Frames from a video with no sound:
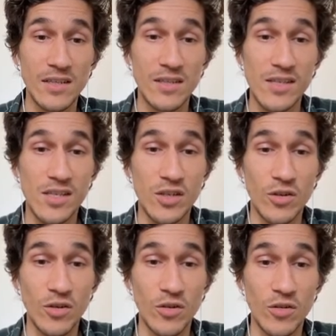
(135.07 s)

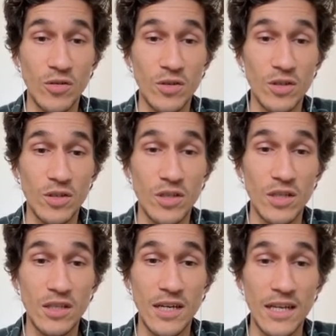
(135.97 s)
So
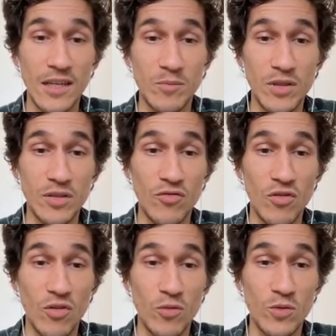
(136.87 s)
I can build
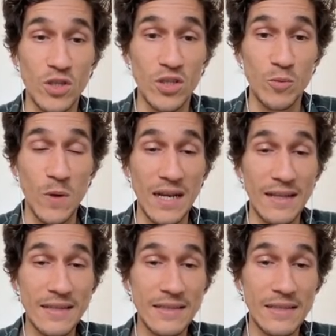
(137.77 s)
roads as
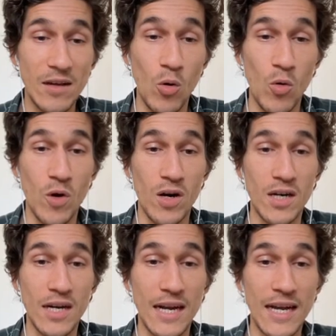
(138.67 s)
well,
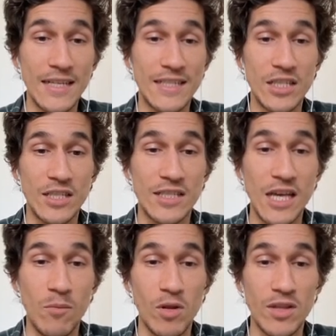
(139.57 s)
or I just
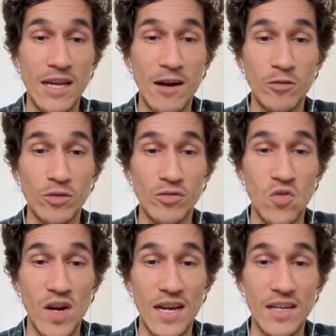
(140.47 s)
double down on
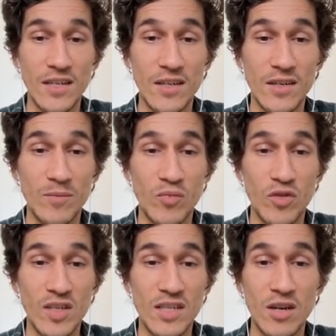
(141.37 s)
grain and
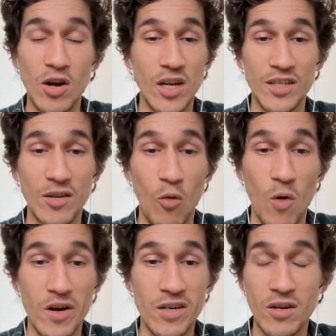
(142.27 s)
brick and
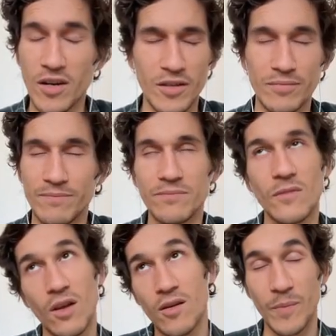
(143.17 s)
ore.
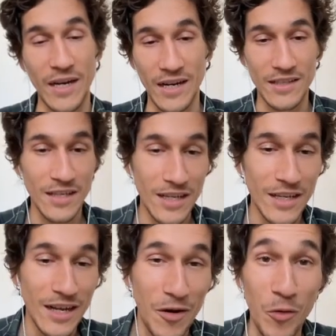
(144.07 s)
My God.
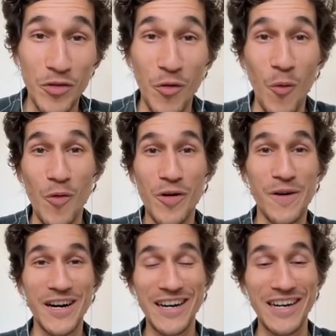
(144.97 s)
On ore
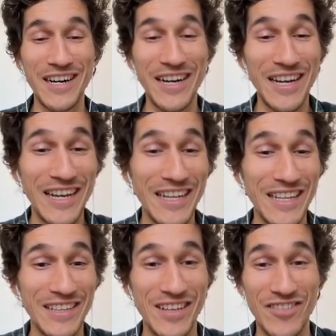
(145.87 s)

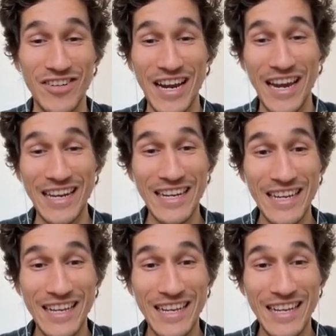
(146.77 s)
and grain,